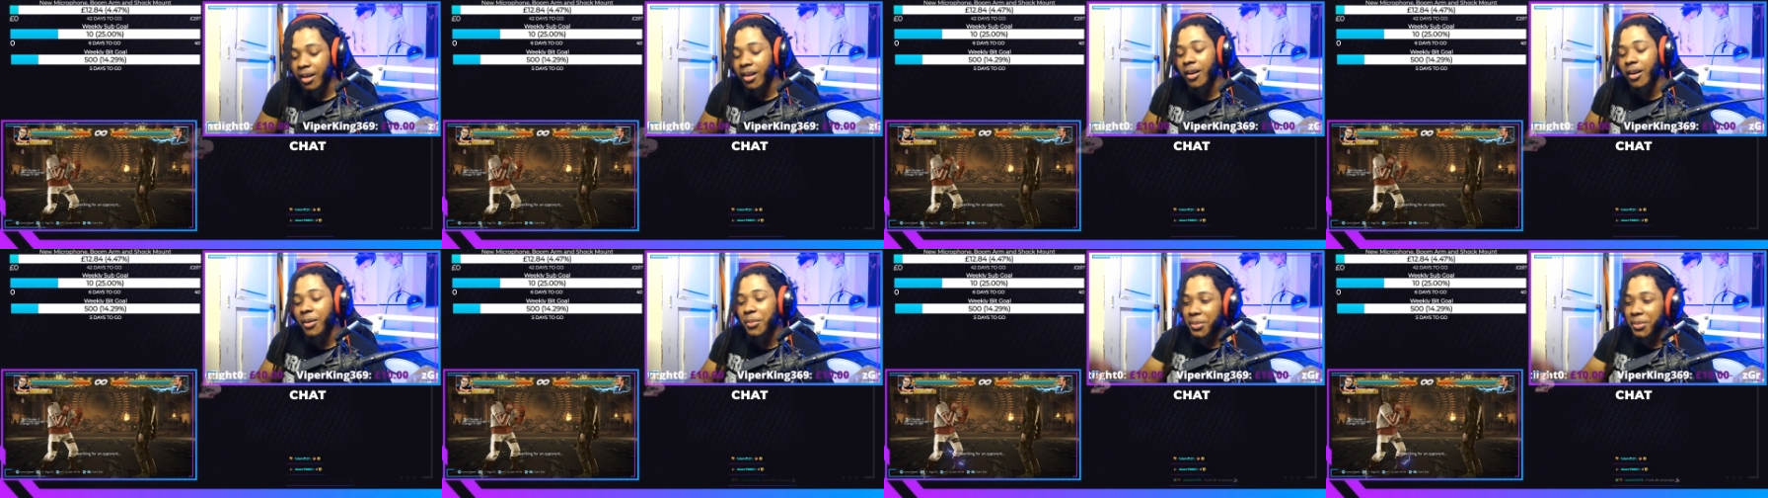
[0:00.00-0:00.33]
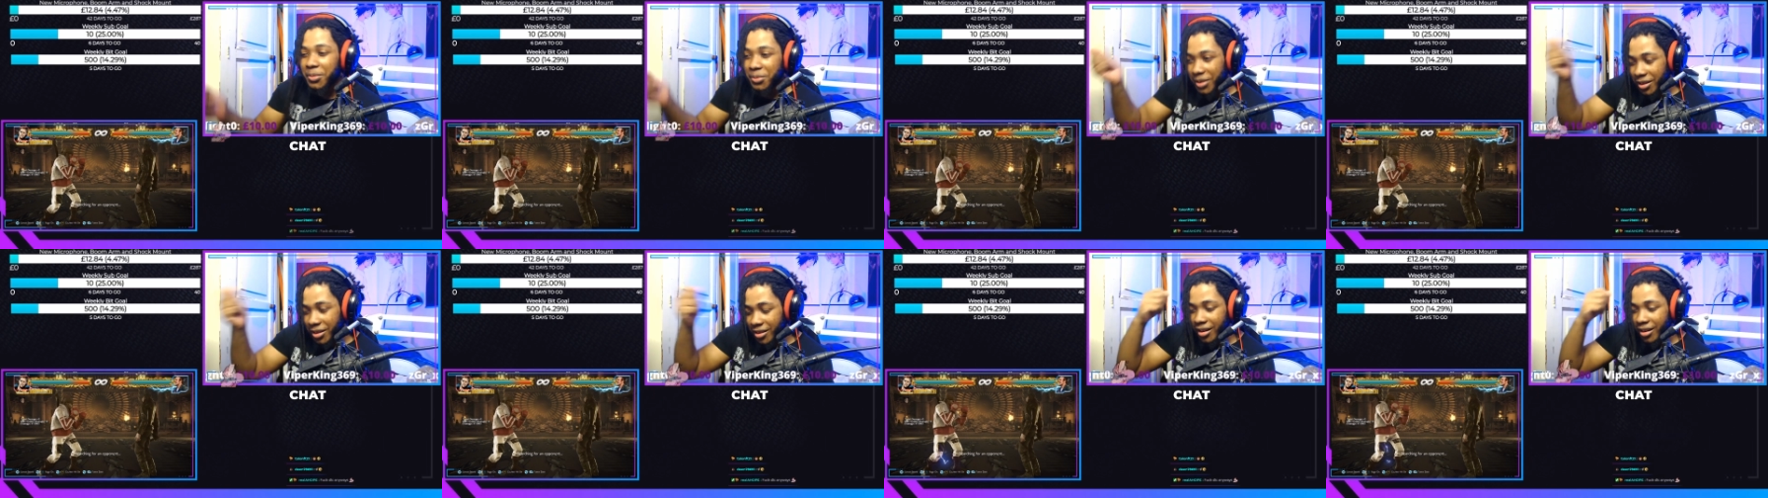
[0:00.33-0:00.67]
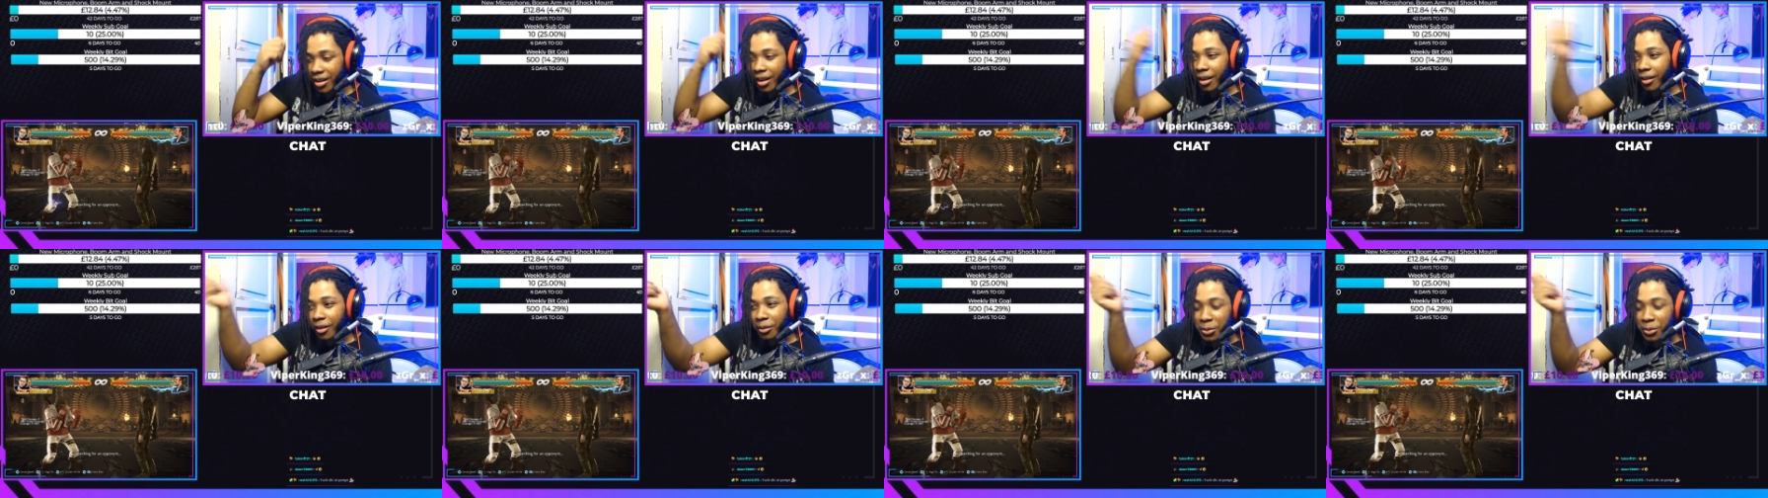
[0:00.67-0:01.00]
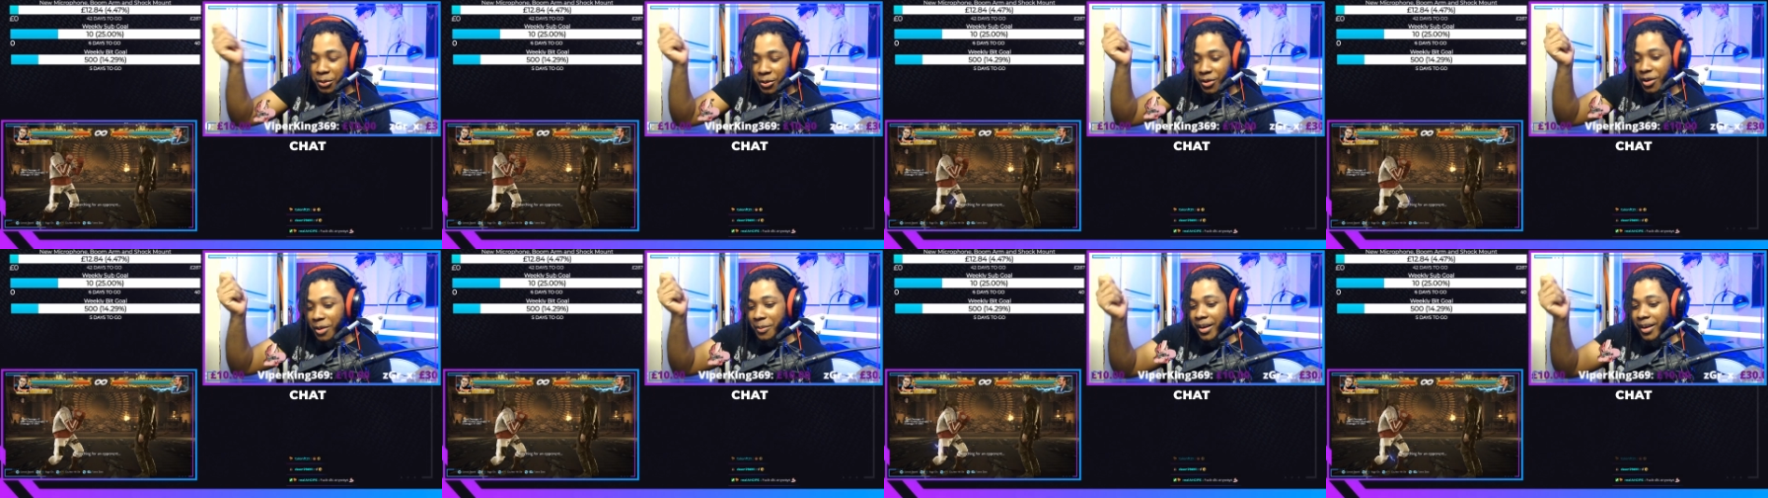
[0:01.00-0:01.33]
oh, we, we got it. Got
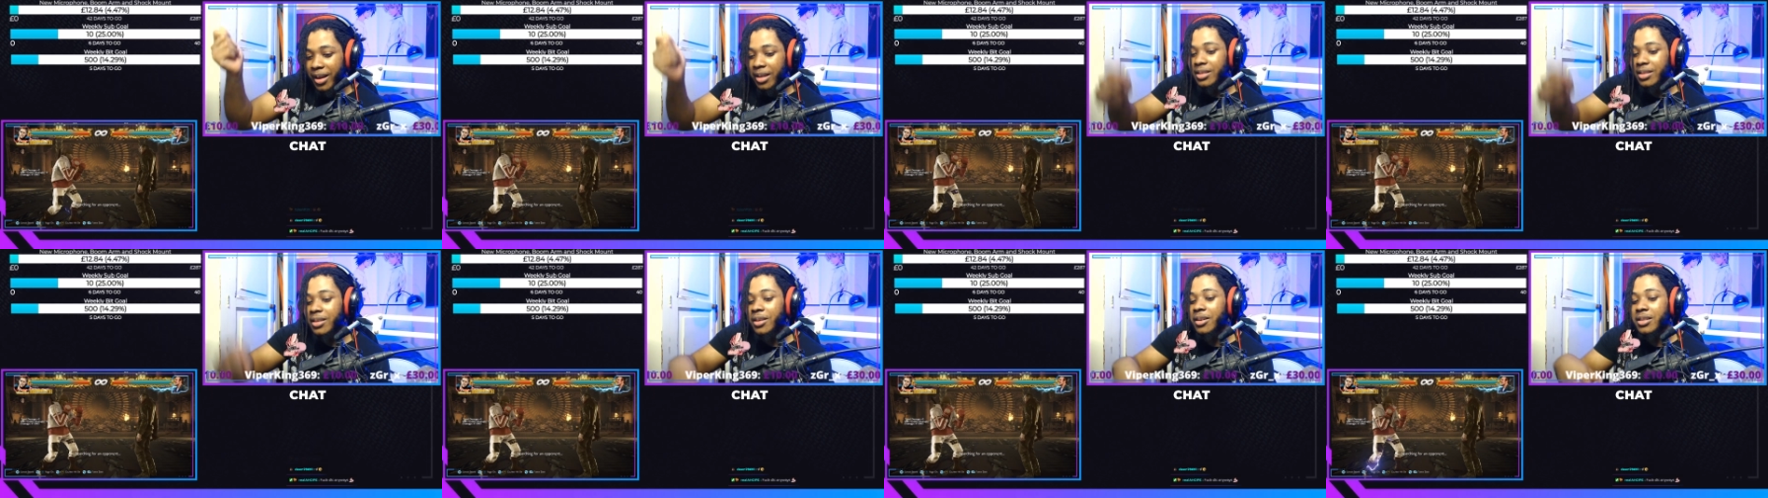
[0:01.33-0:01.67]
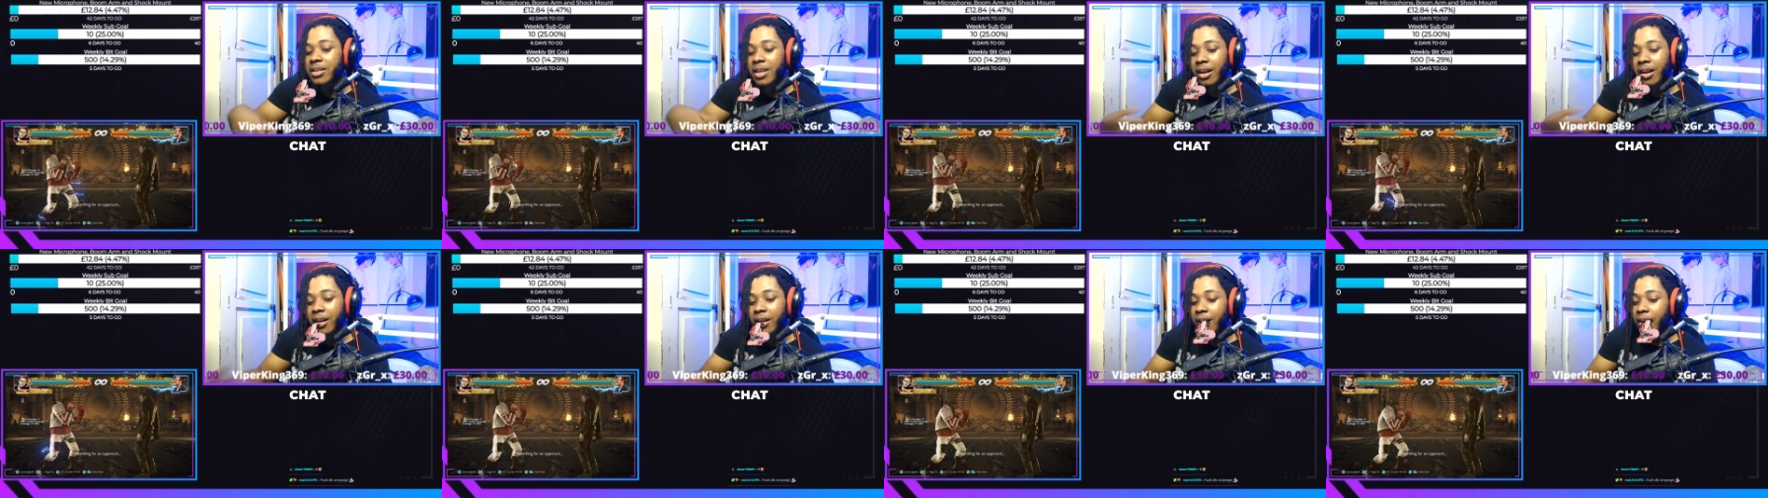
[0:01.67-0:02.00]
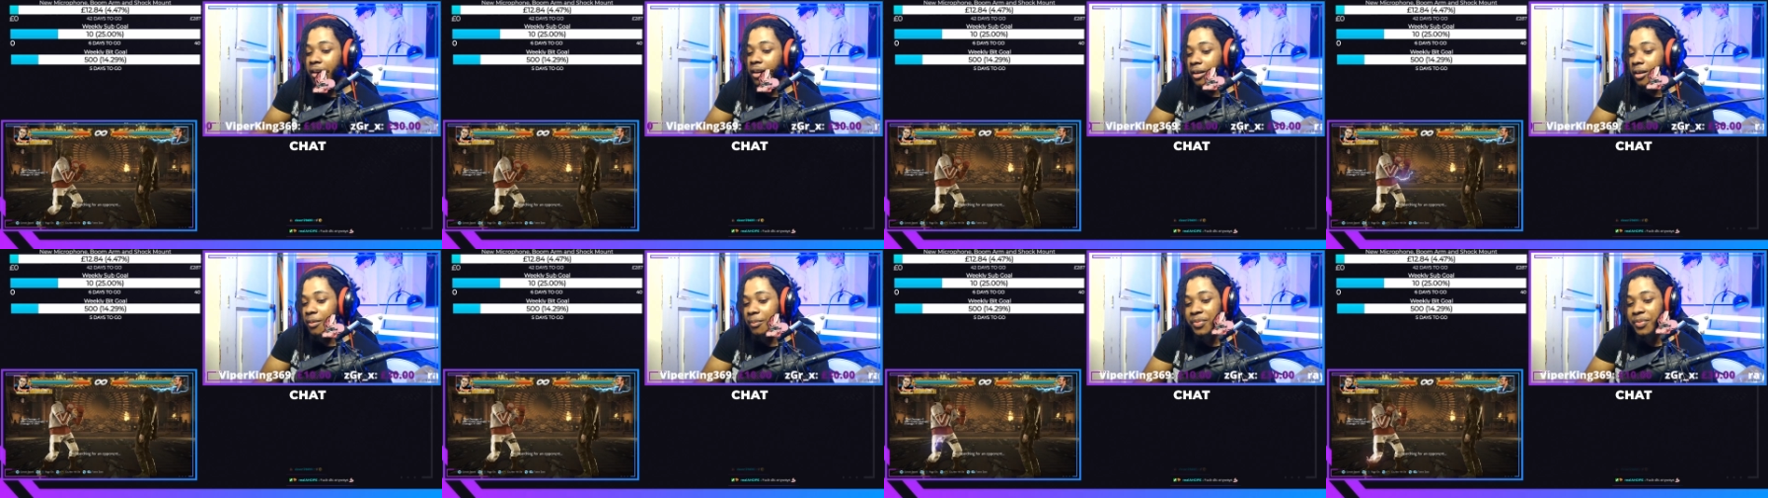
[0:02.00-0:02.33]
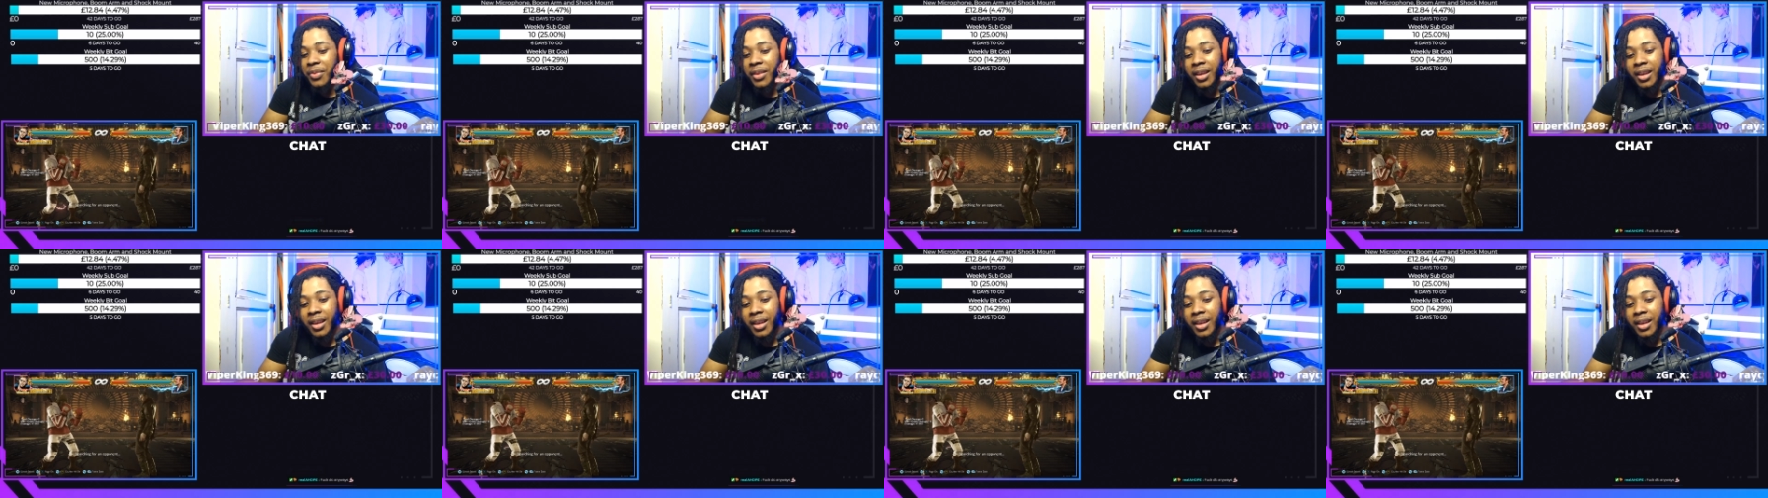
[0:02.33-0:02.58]
more I was Like, calm.